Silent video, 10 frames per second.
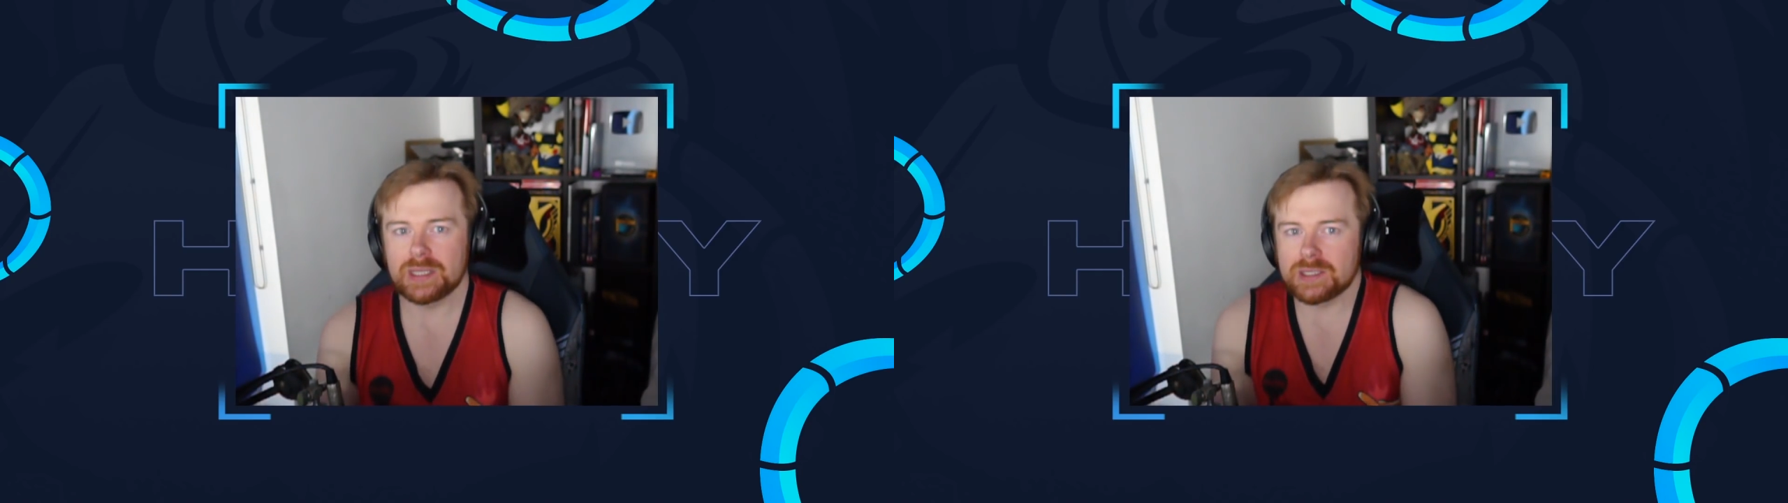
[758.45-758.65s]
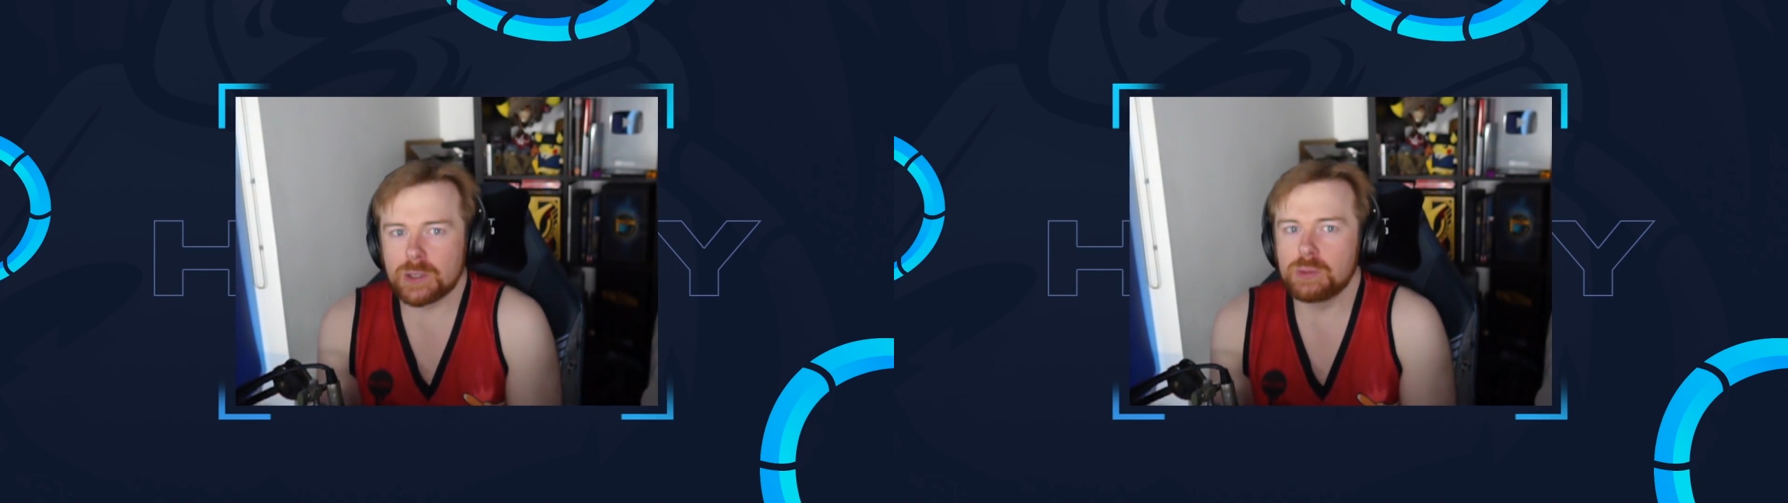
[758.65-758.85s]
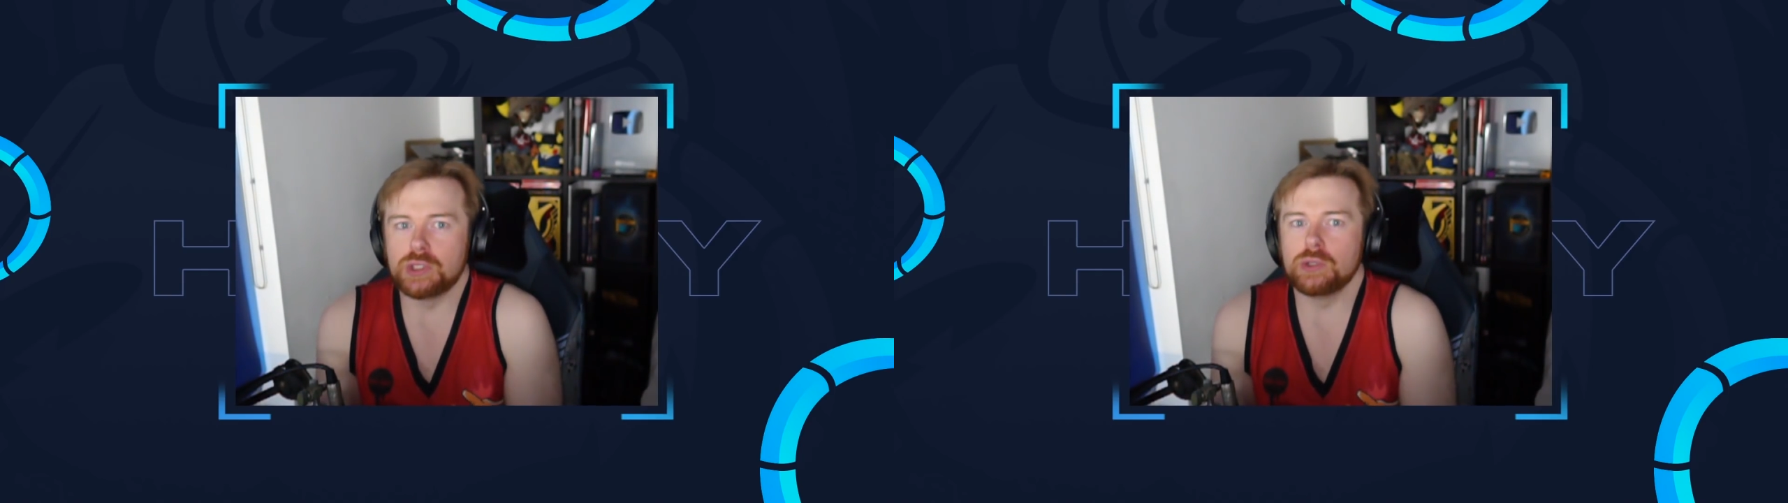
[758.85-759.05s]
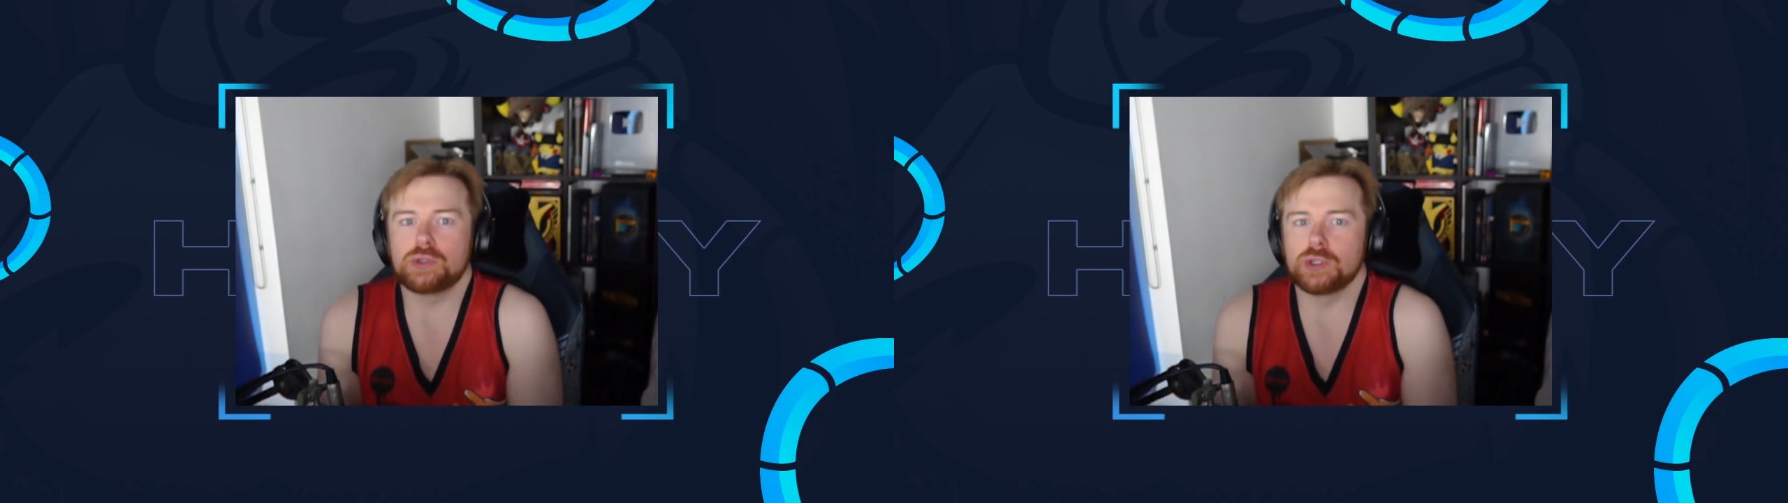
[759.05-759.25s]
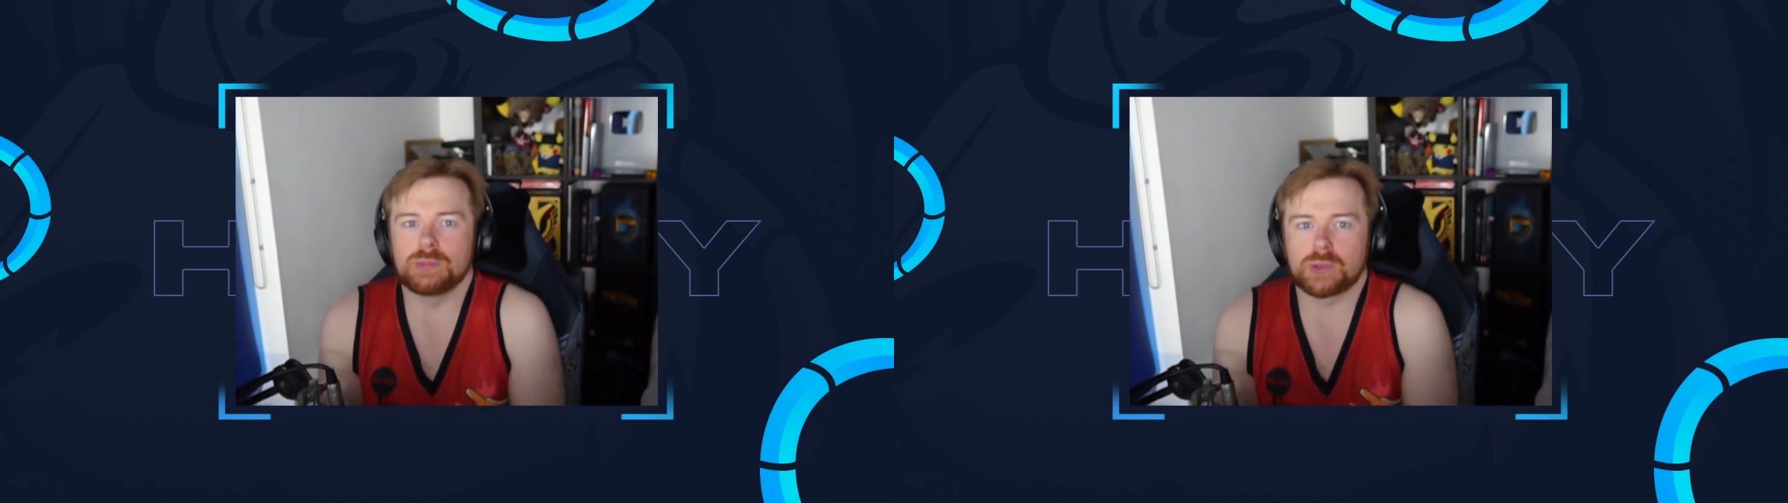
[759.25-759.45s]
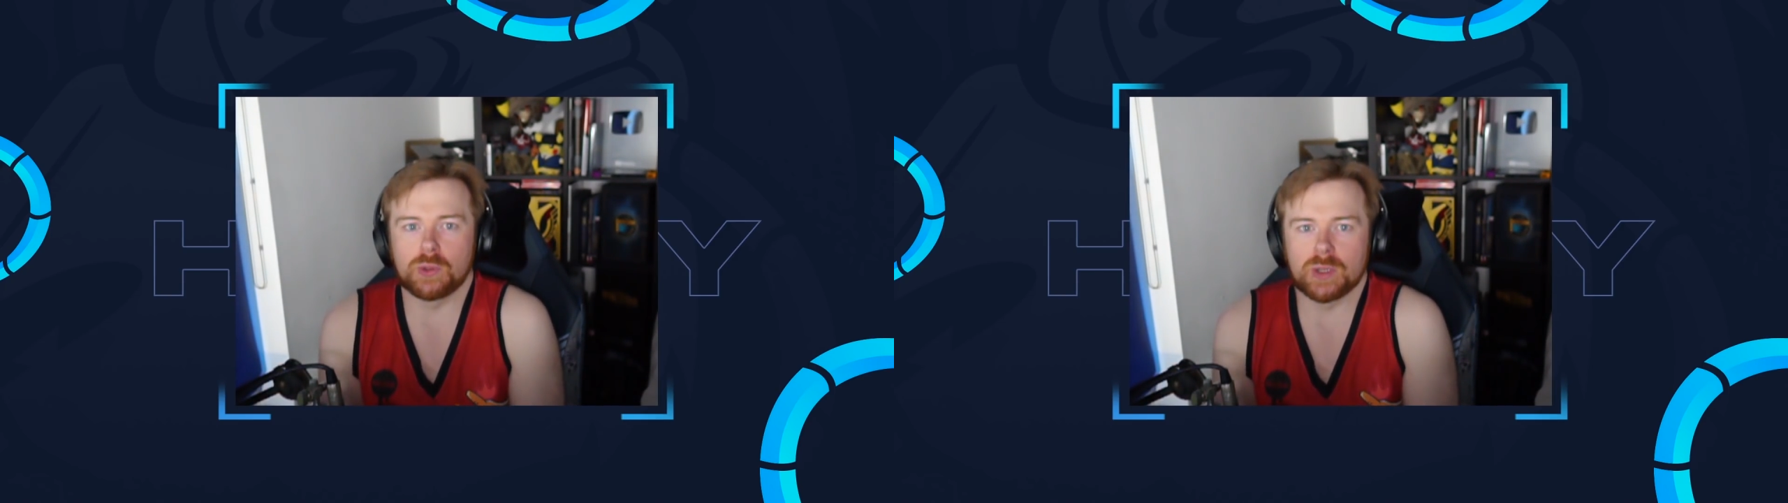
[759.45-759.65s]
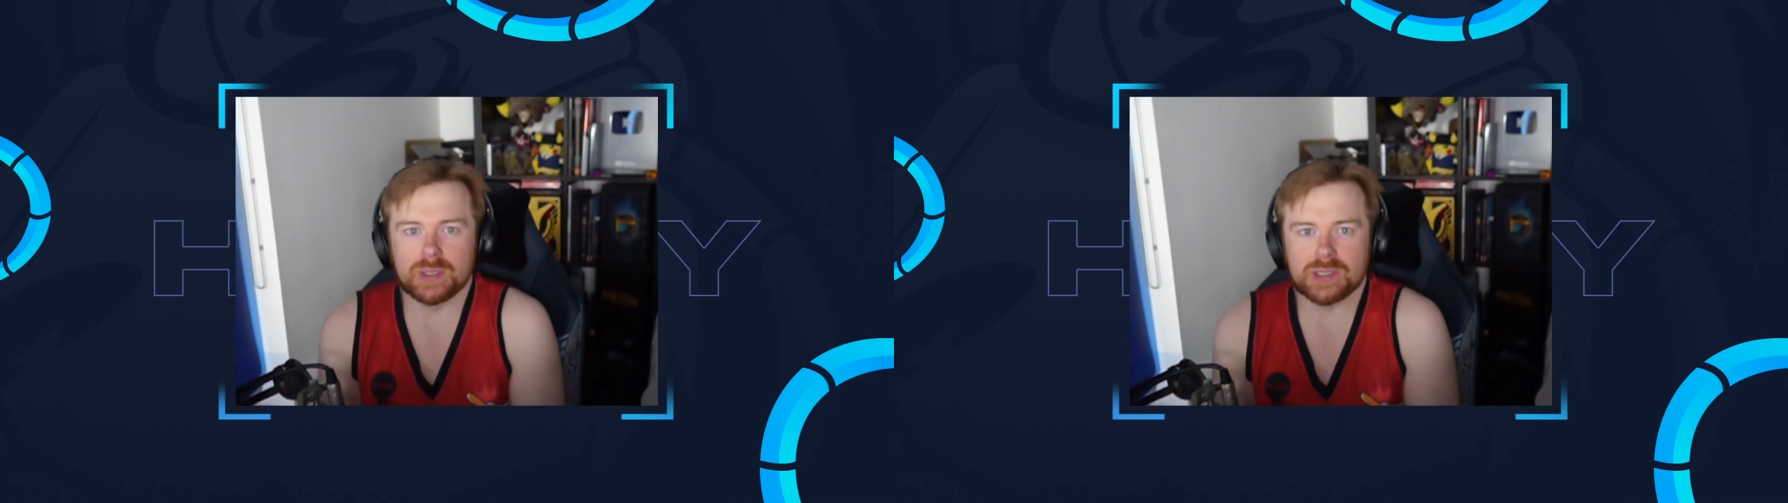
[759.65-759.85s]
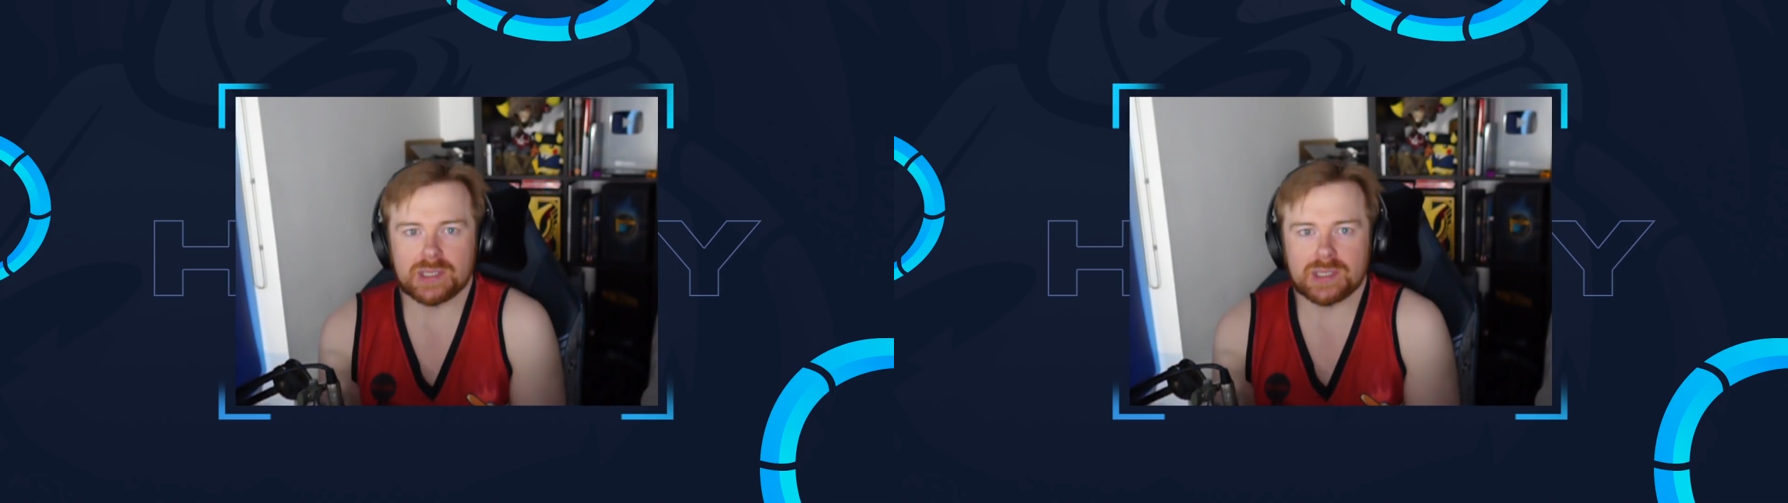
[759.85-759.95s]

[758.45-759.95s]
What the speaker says: There's no YouTube tournaments